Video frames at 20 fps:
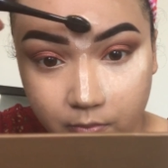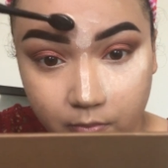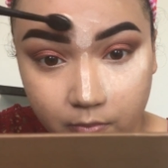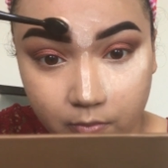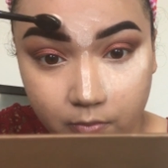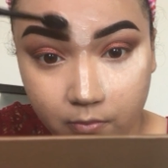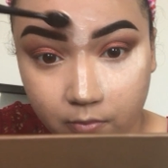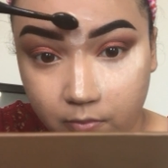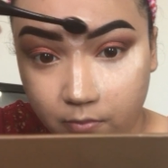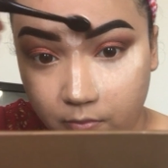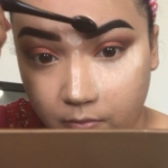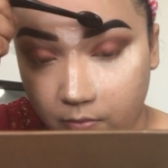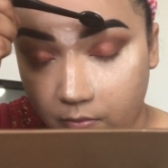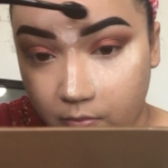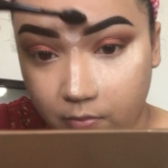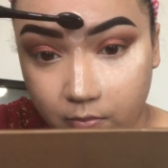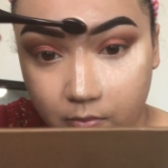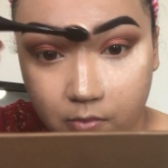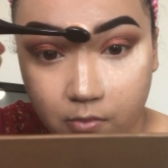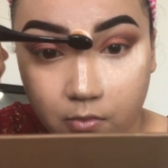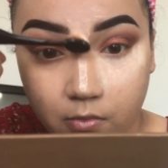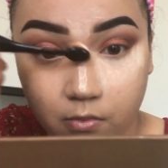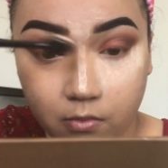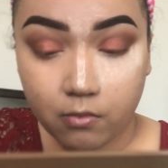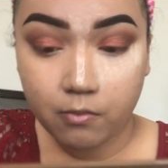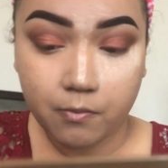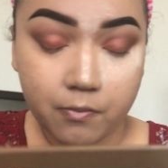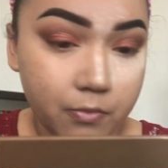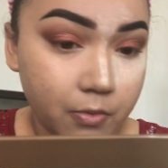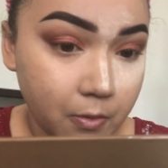set
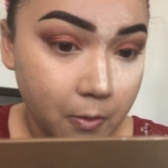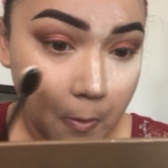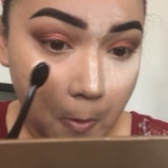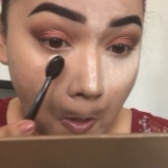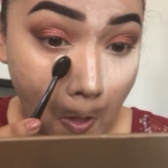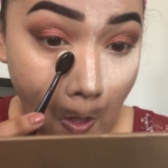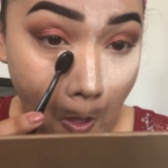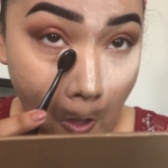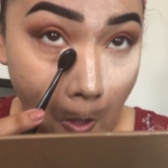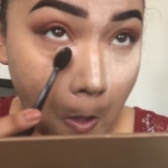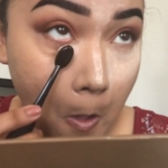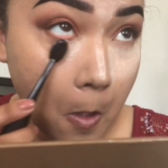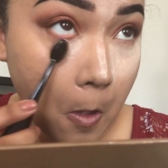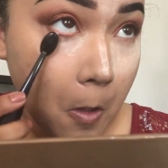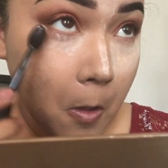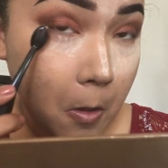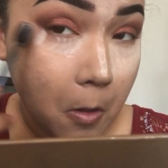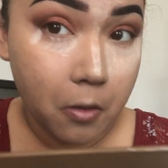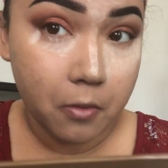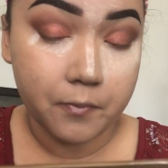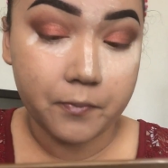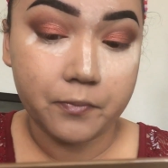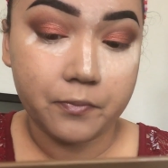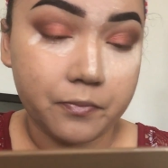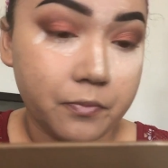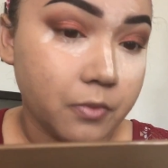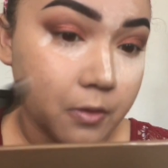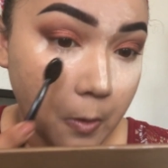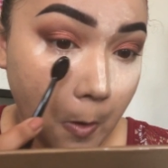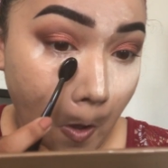everywhere where I did apply
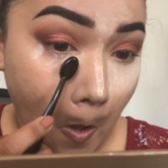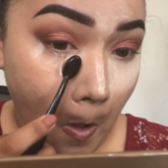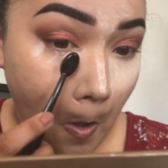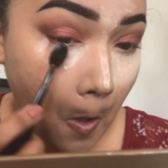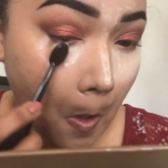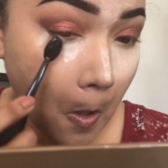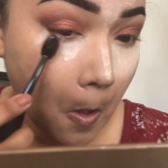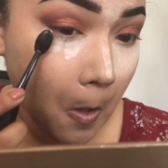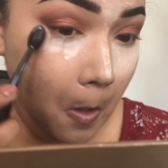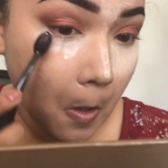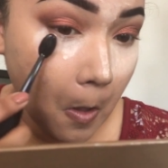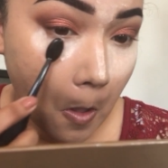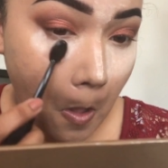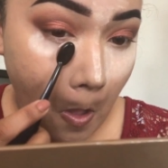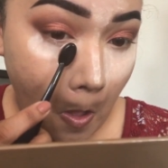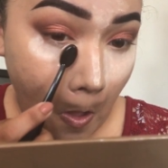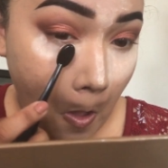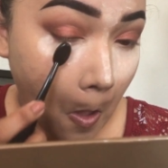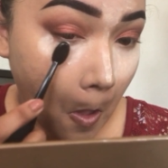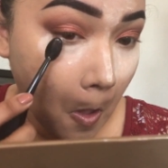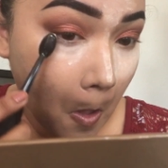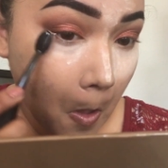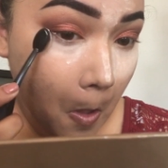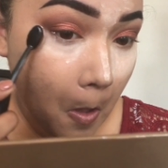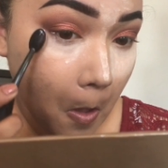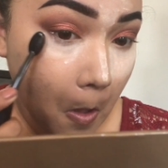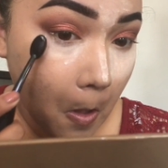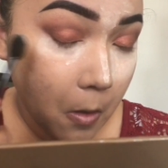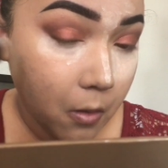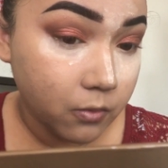concealer, just because I don't
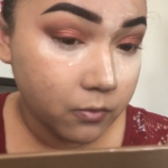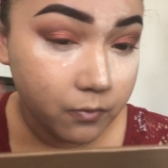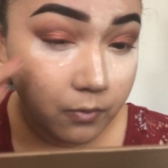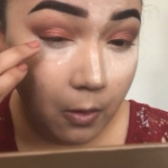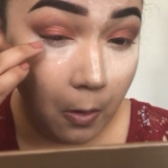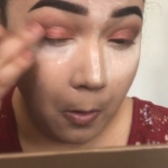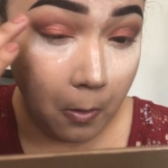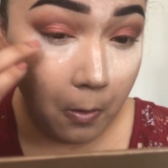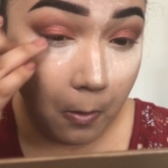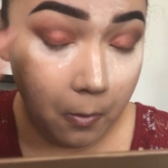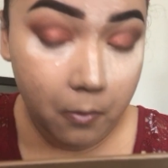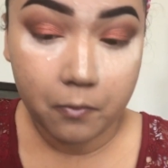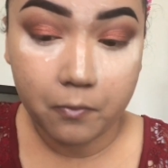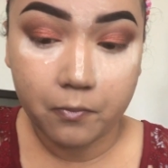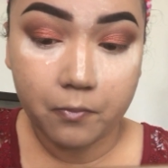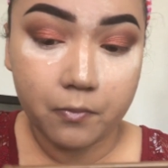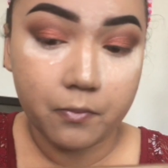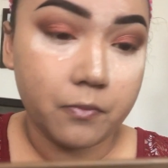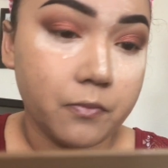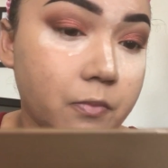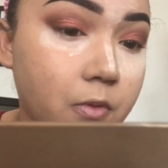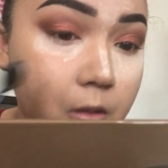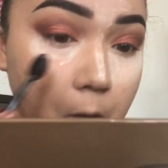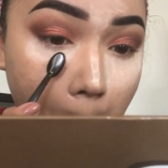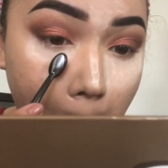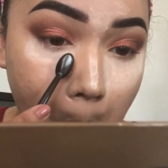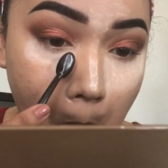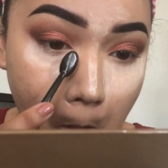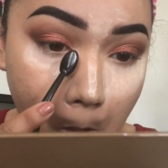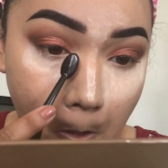want any fine lines to
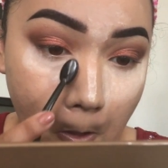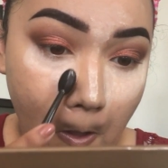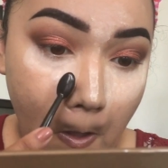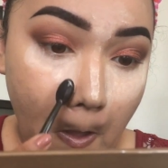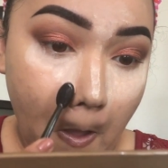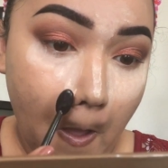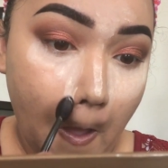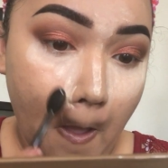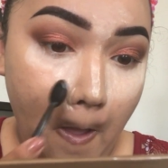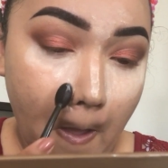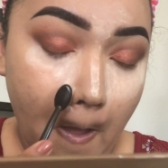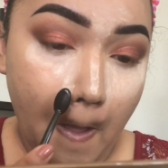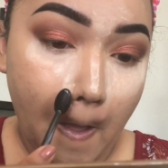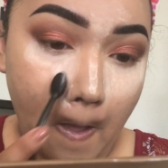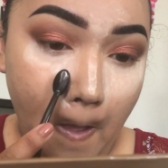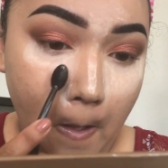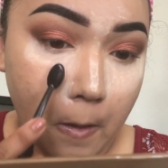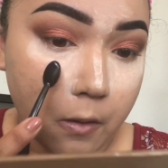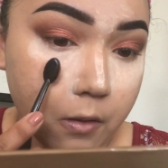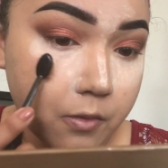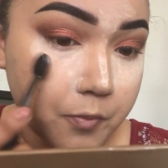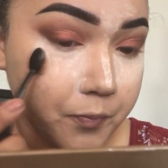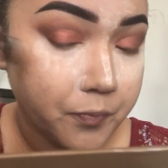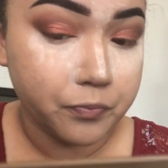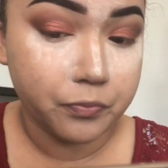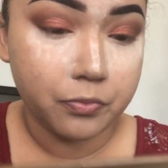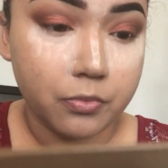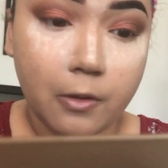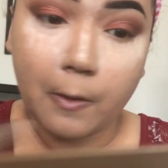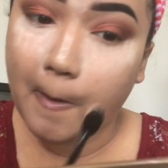crease or
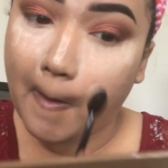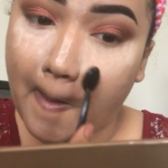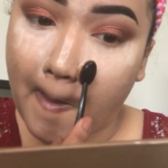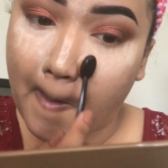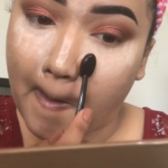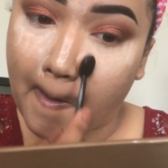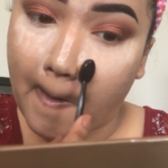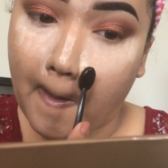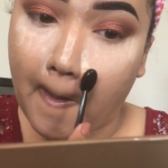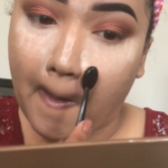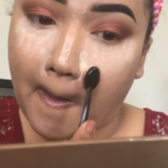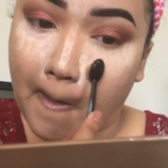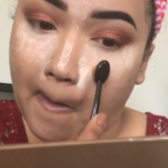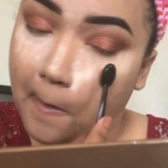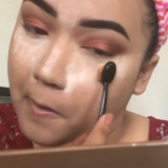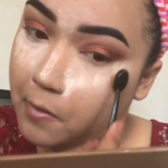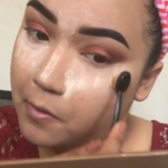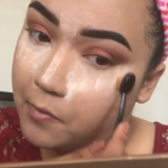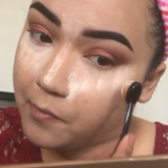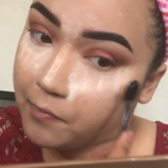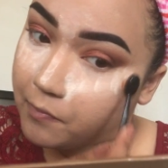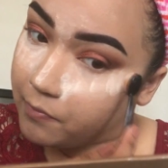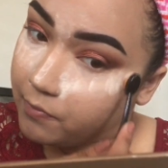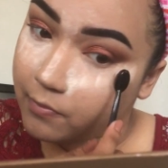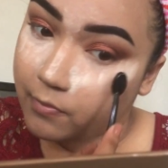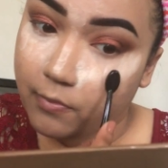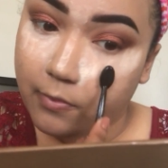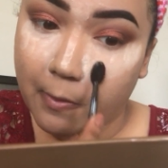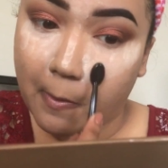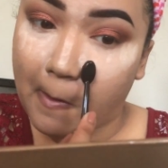anything to, like, you
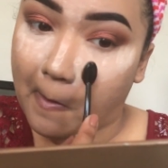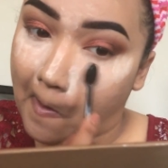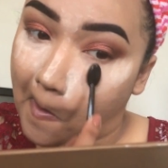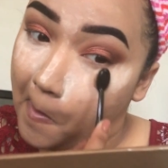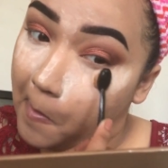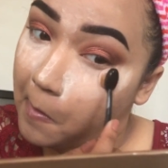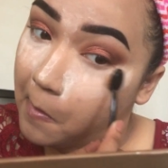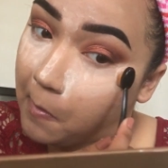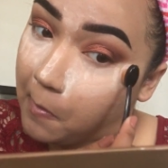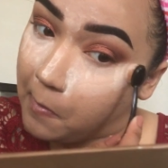know, go